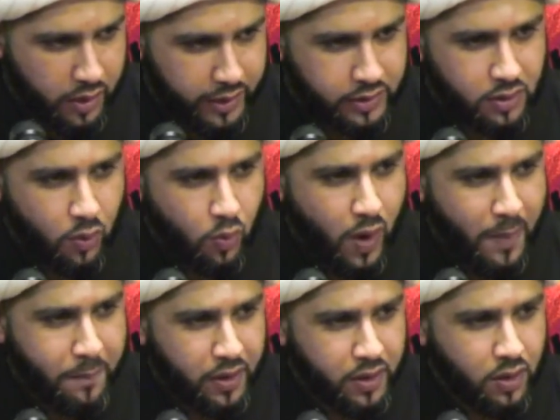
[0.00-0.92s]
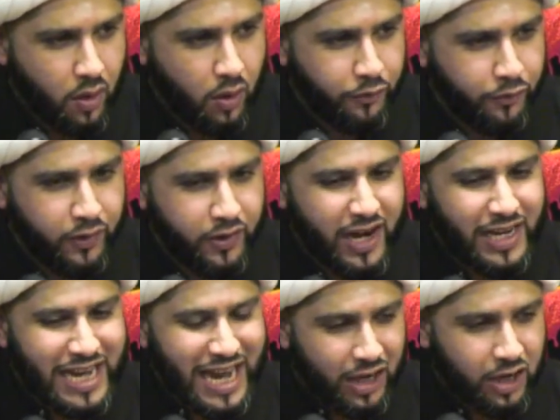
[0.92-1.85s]
is the weapon of
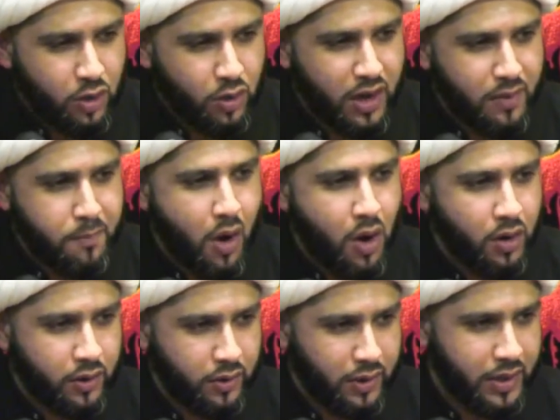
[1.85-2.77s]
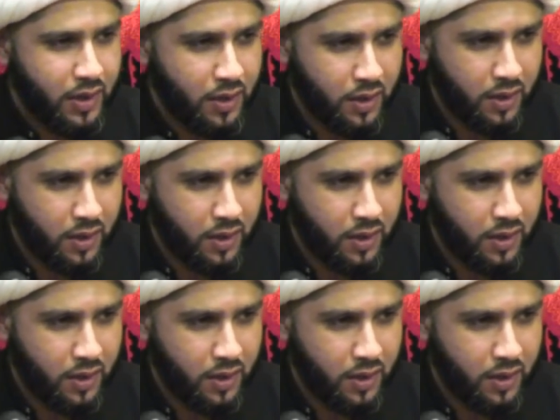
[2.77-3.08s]
ridicule and mockery.